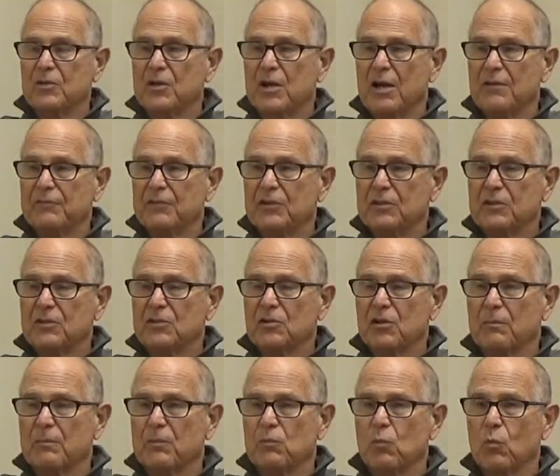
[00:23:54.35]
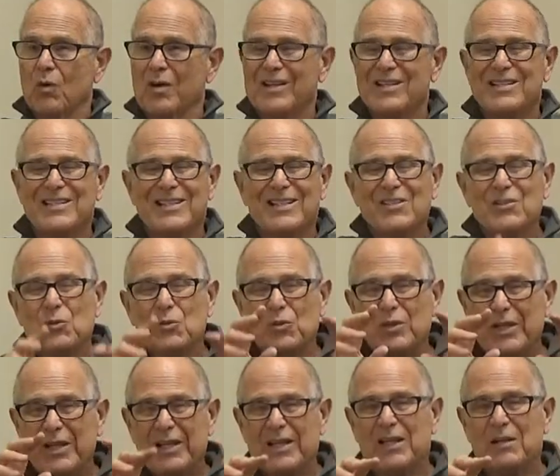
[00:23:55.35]
you have to determine what is it
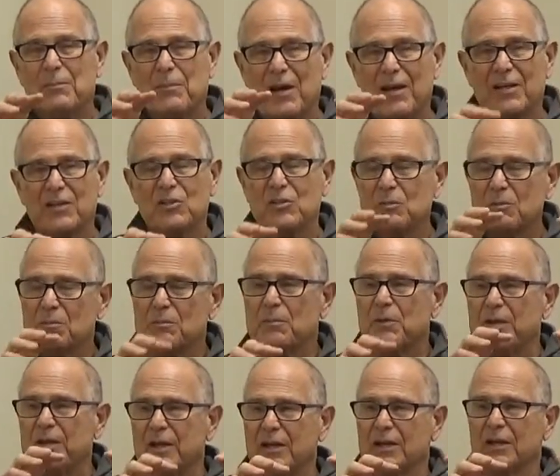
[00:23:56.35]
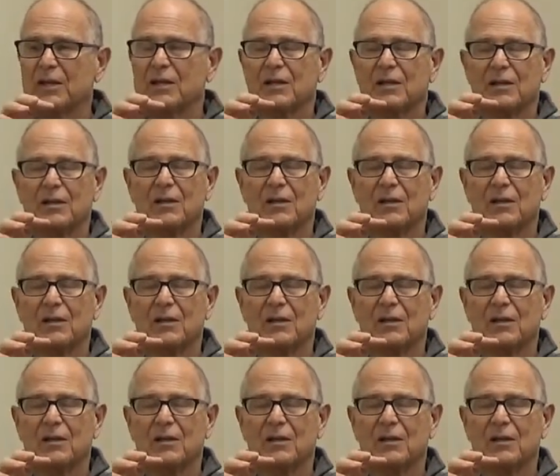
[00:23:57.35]
unique about a human being?